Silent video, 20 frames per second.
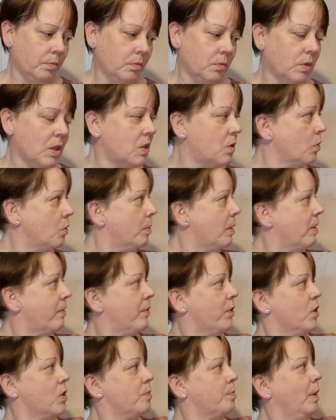Let's talk about the
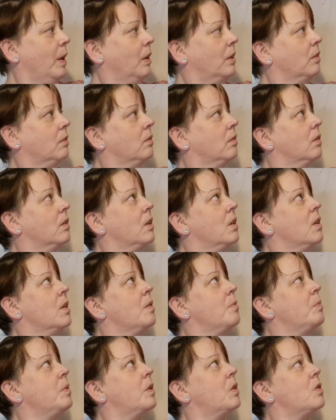first pattern.
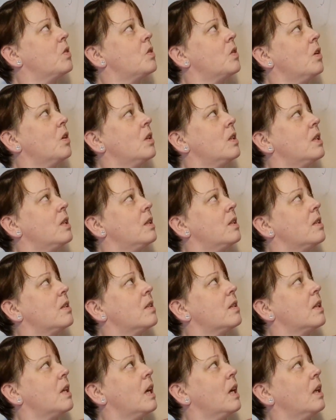because I did this
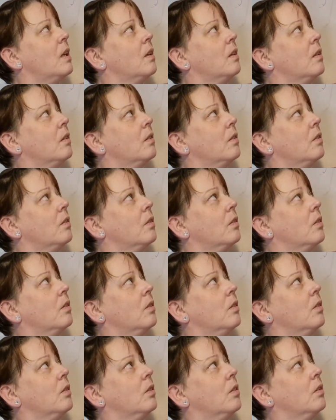again.
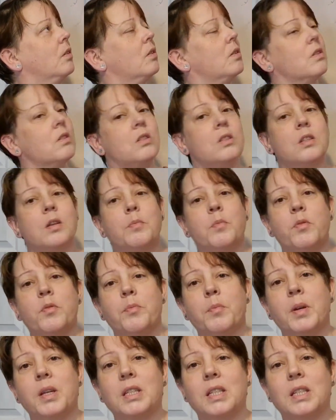Some of my